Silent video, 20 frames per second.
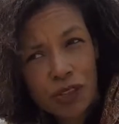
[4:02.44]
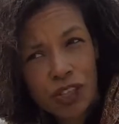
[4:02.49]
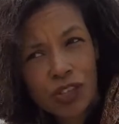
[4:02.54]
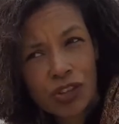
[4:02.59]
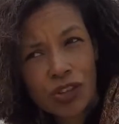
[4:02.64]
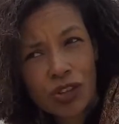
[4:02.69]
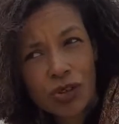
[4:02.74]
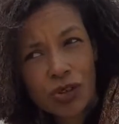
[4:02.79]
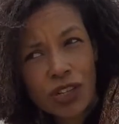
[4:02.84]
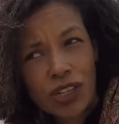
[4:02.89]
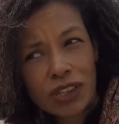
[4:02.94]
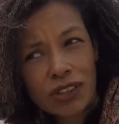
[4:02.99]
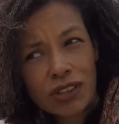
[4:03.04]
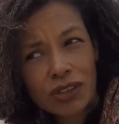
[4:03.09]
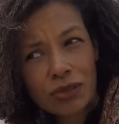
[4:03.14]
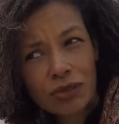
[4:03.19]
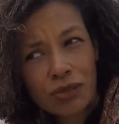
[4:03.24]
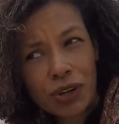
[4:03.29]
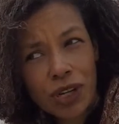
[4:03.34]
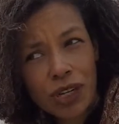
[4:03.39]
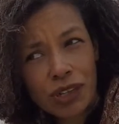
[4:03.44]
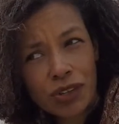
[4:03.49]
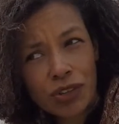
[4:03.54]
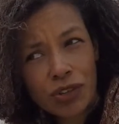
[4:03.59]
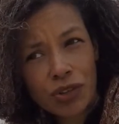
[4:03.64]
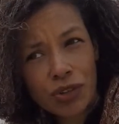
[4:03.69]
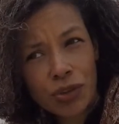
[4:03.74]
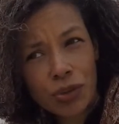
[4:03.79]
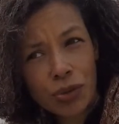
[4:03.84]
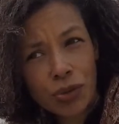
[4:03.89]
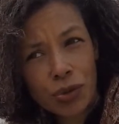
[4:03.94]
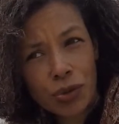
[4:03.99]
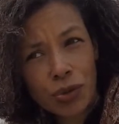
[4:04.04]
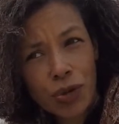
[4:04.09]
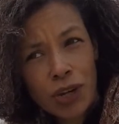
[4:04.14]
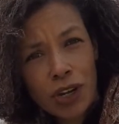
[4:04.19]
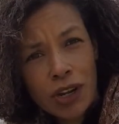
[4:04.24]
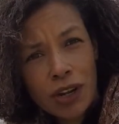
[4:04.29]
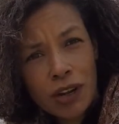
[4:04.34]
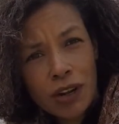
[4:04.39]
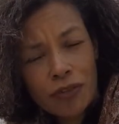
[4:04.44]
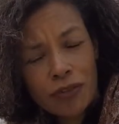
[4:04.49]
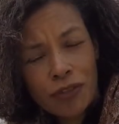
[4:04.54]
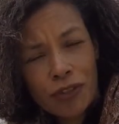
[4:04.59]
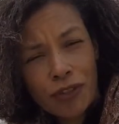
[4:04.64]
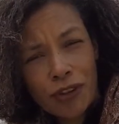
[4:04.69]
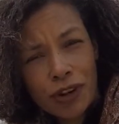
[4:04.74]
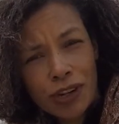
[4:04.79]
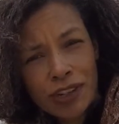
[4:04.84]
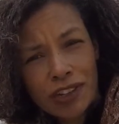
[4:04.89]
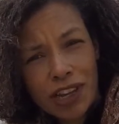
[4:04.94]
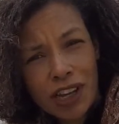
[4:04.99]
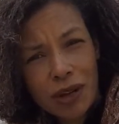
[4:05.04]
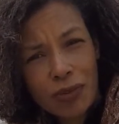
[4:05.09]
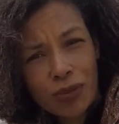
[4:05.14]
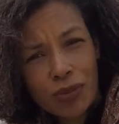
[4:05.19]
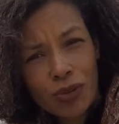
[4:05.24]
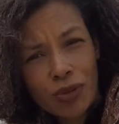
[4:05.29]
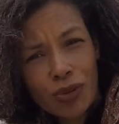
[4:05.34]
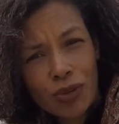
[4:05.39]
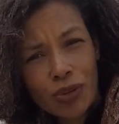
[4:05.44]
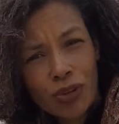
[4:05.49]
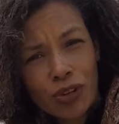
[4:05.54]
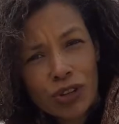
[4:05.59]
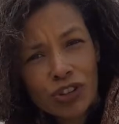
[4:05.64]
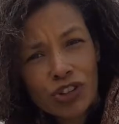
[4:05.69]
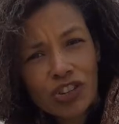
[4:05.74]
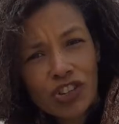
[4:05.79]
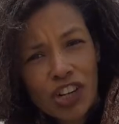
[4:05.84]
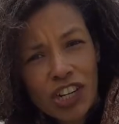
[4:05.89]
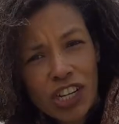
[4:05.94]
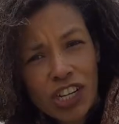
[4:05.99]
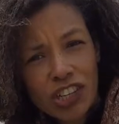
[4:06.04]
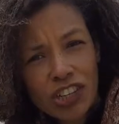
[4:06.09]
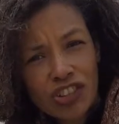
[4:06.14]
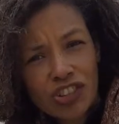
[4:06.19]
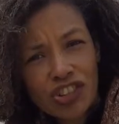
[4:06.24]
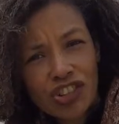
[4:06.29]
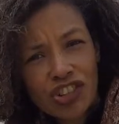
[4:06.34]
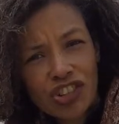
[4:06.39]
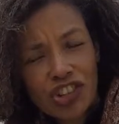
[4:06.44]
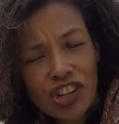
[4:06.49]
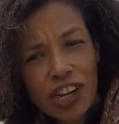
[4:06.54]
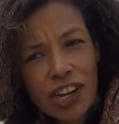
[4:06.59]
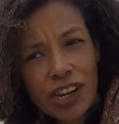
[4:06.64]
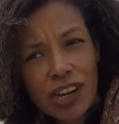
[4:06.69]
So that's the right to, for example, if